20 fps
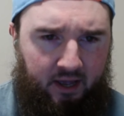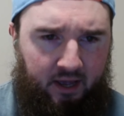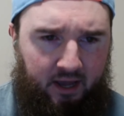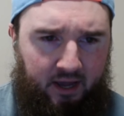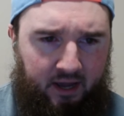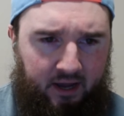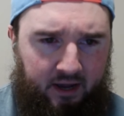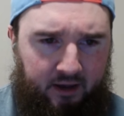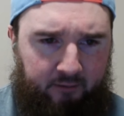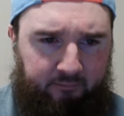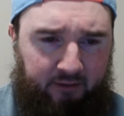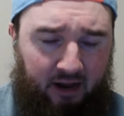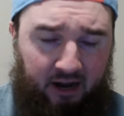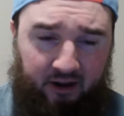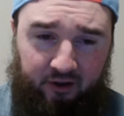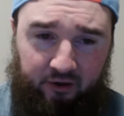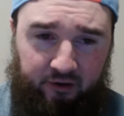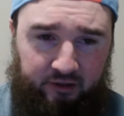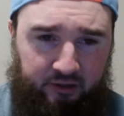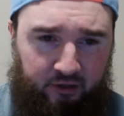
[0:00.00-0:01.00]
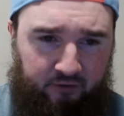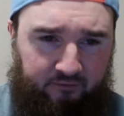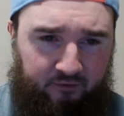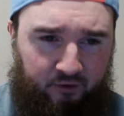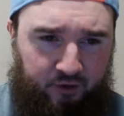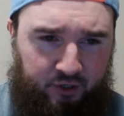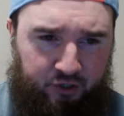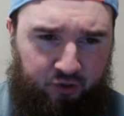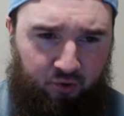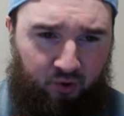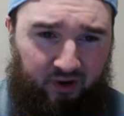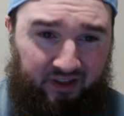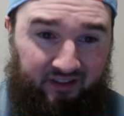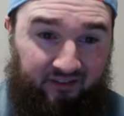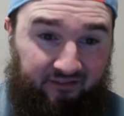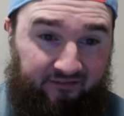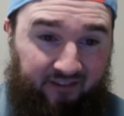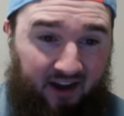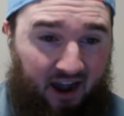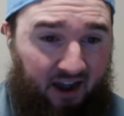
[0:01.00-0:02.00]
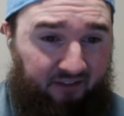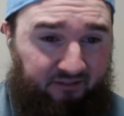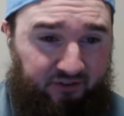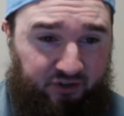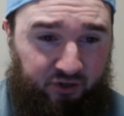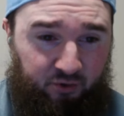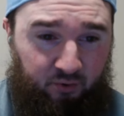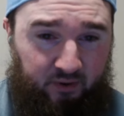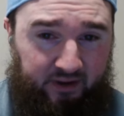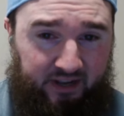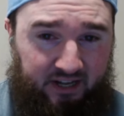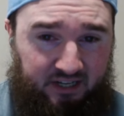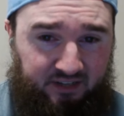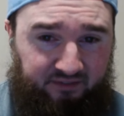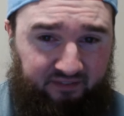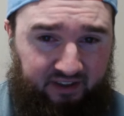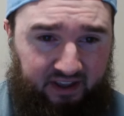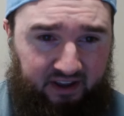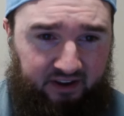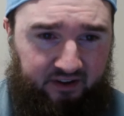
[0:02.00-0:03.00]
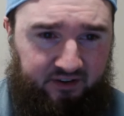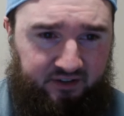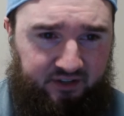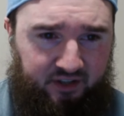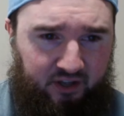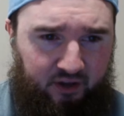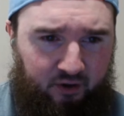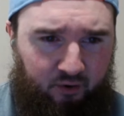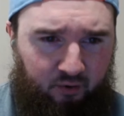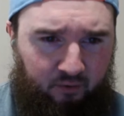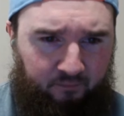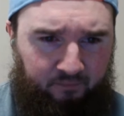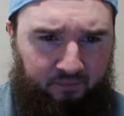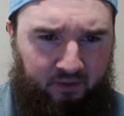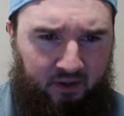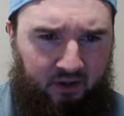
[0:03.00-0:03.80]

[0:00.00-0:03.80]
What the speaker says: Not a good look for Detroit. They're 5-2 against Vegas, though.